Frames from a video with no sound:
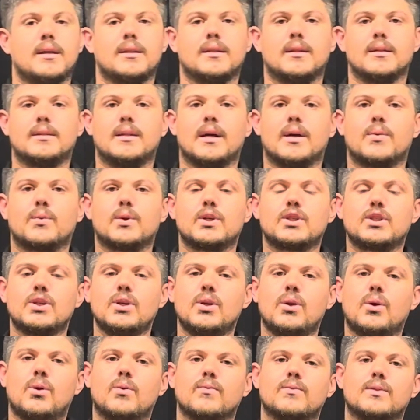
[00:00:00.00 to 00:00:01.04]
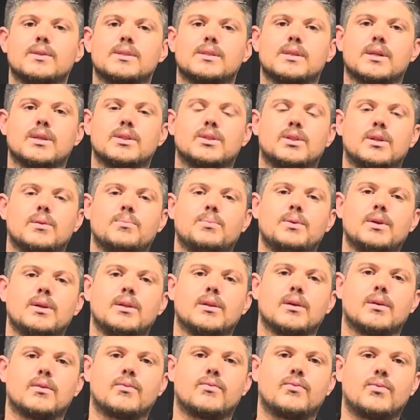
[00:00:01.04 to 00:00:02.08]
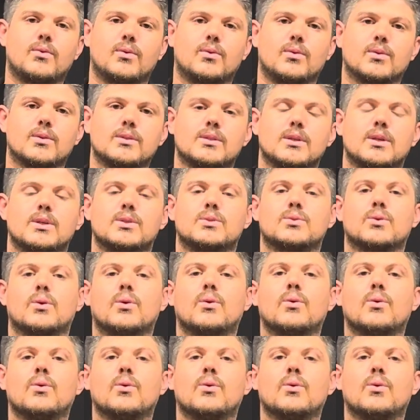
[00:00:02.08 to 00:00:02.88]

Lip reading: the direction of the centripetal force is